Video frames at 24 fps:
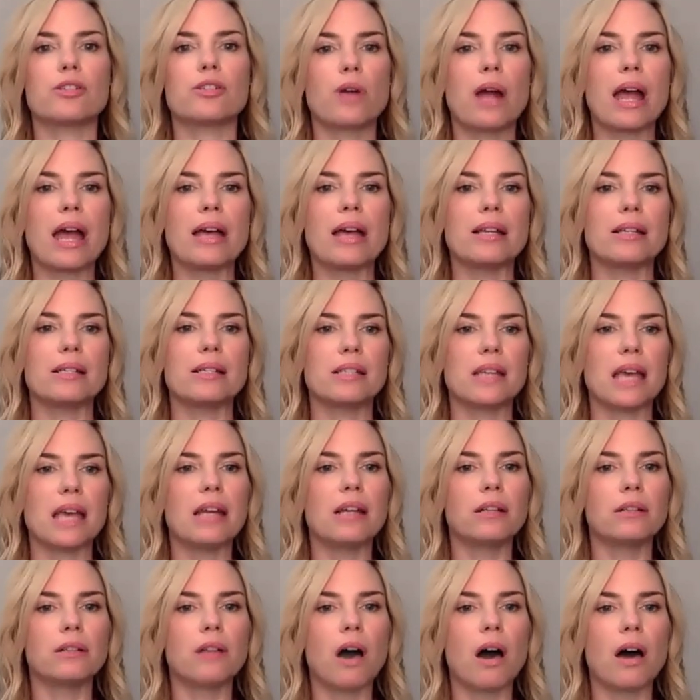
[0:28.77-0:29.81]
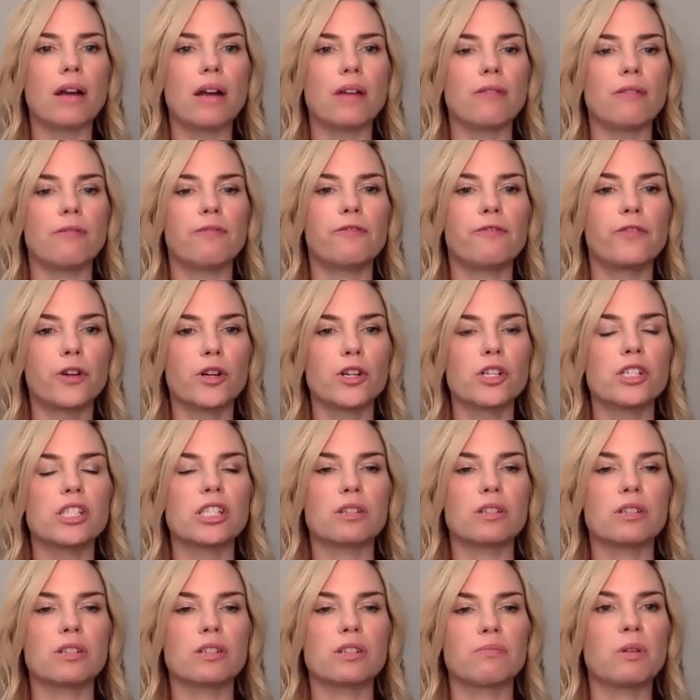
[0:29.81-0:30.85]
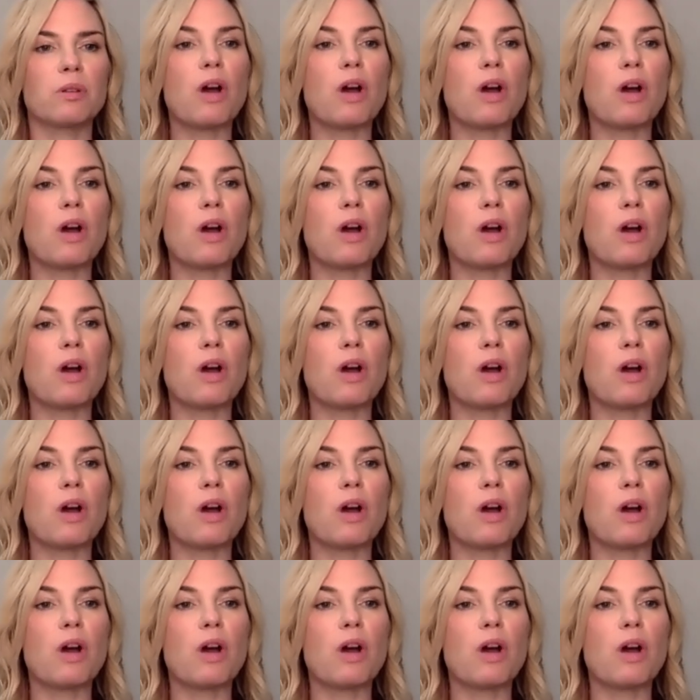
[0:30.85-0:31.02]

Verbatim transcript: a trend in a lot of first